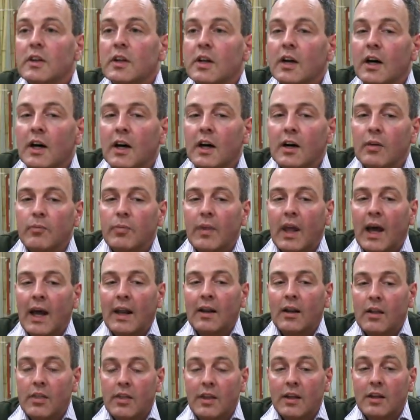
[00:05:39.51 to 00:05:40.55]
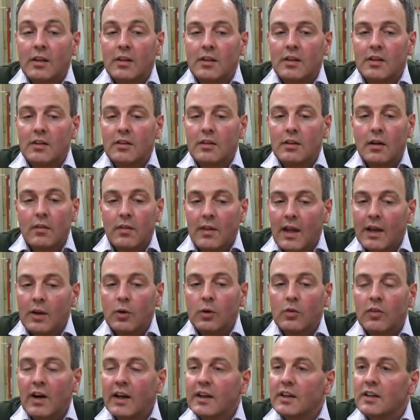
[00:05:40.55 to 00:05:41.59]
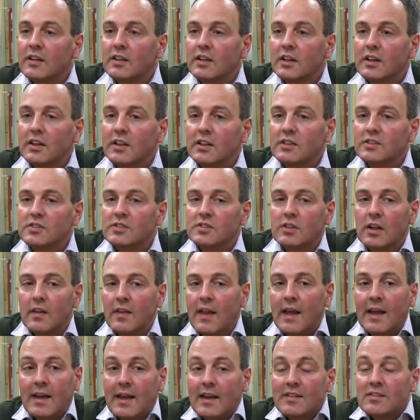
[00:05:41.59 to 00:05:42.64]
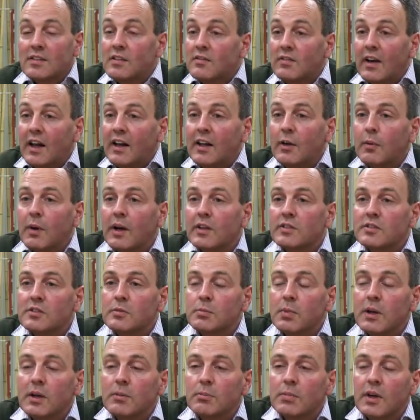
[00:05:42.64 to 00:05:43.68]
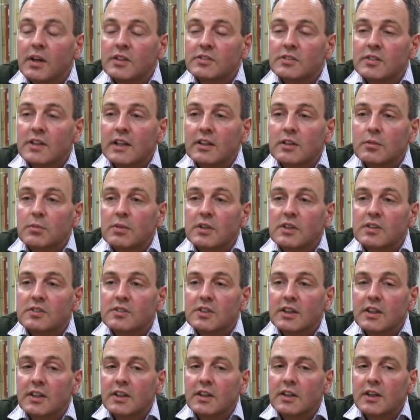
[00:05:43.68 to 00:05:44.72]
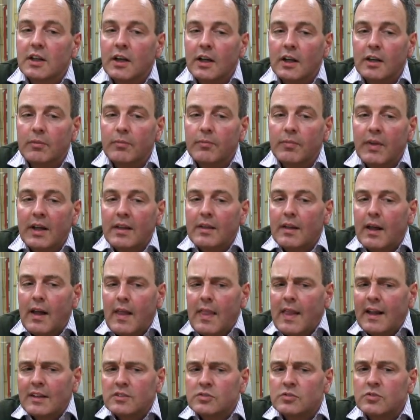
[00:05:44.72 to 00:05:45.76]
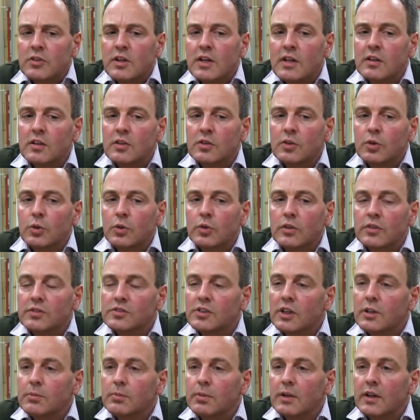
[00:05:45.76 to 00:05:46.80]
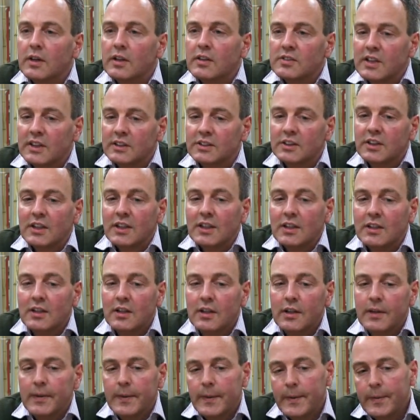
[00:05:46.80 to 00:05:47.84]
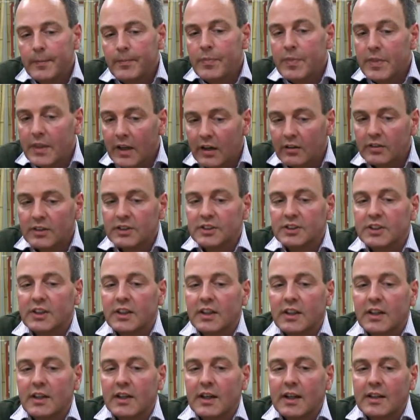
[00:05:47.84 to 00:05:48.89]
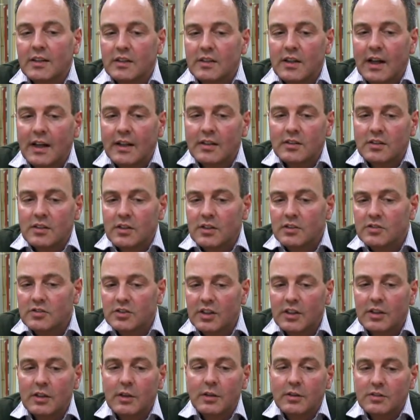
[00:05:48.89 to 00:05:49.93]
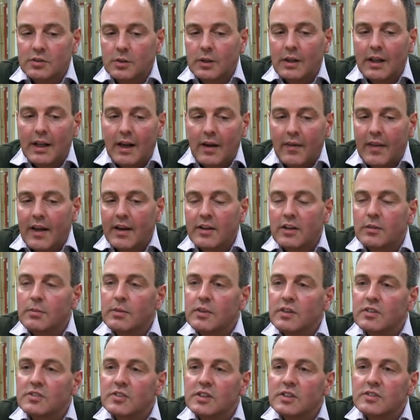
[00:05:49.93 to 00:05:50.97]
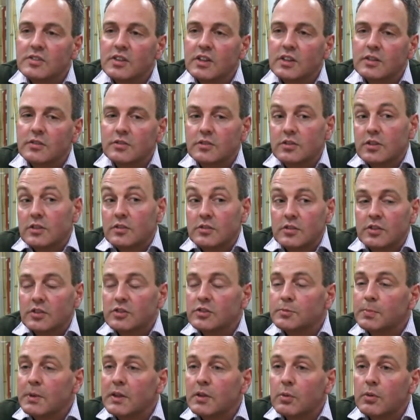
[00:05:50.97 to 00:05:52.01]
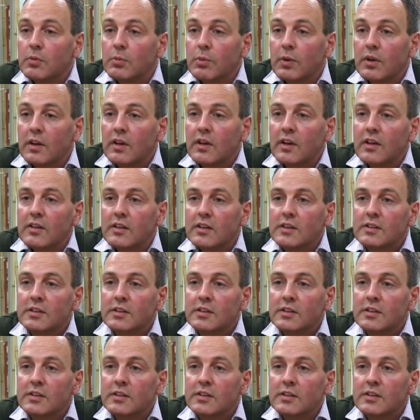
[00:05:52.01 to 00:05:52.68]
And I think, you know, they all recognise that they're getting value out of being part of that community, and that's really at the core of Zopa, is actually nourishing and continuing to allow that community to speak with one another.